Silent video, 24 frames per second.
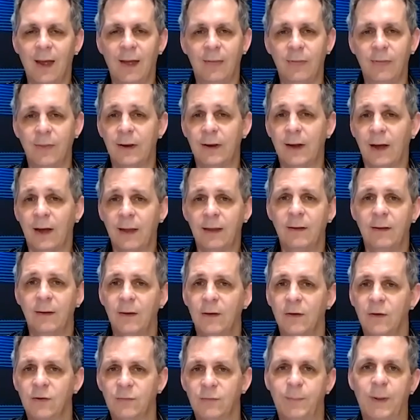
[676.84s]
And then
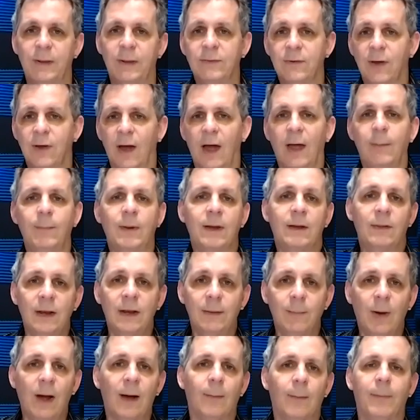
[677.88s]
I spend time and
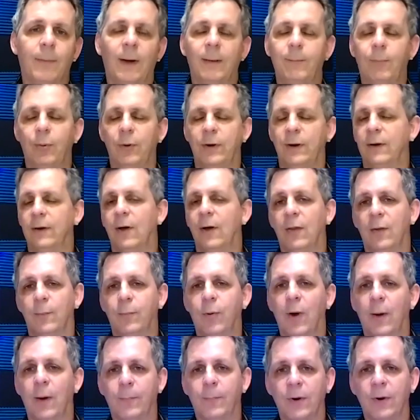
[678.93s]
clean them up. I put in
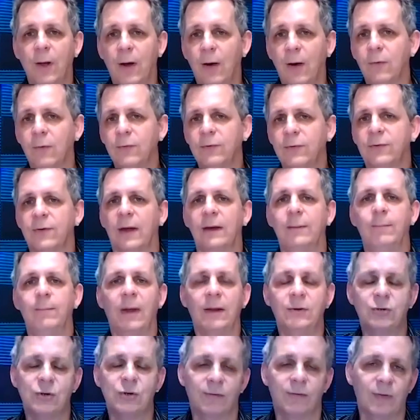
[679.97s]
all the proper notes, I
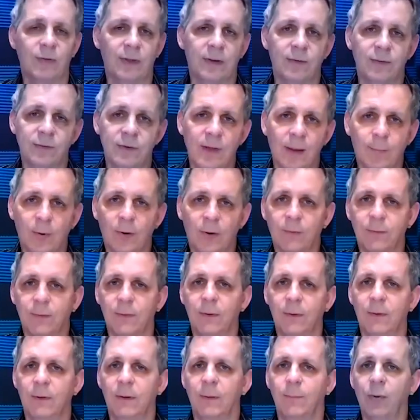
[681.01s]
make sure everything's
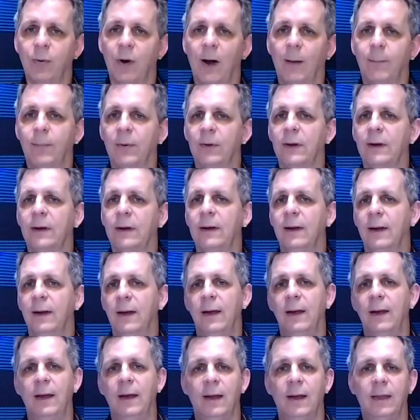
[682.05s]
numbered uh,
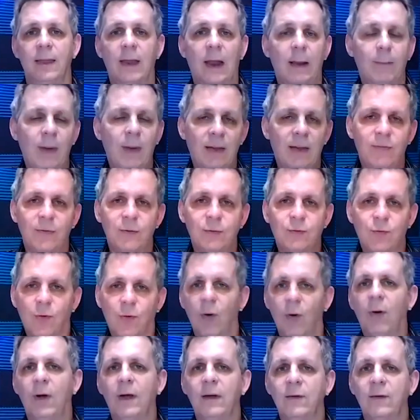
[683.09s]
properly. And I make the
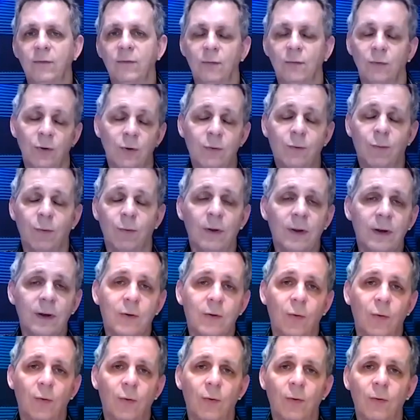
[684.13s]
drawings look
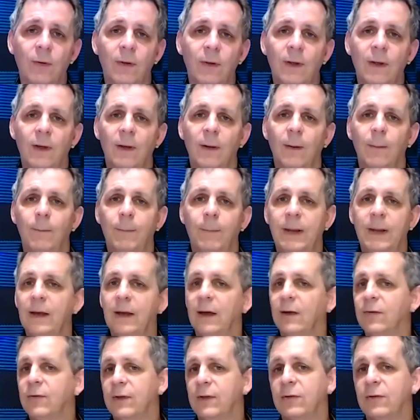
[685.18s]
really cool
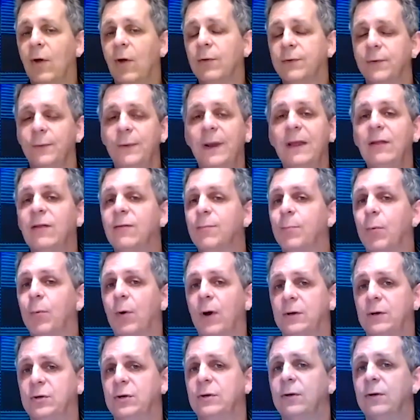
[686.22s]
because it's also an
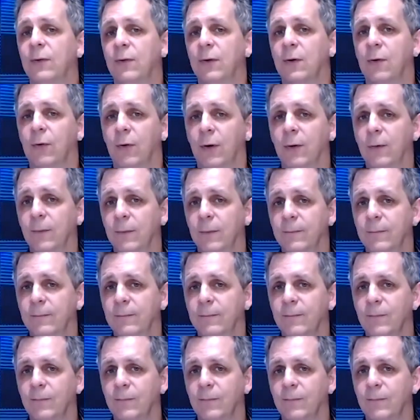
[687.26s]
inspiration to the crew.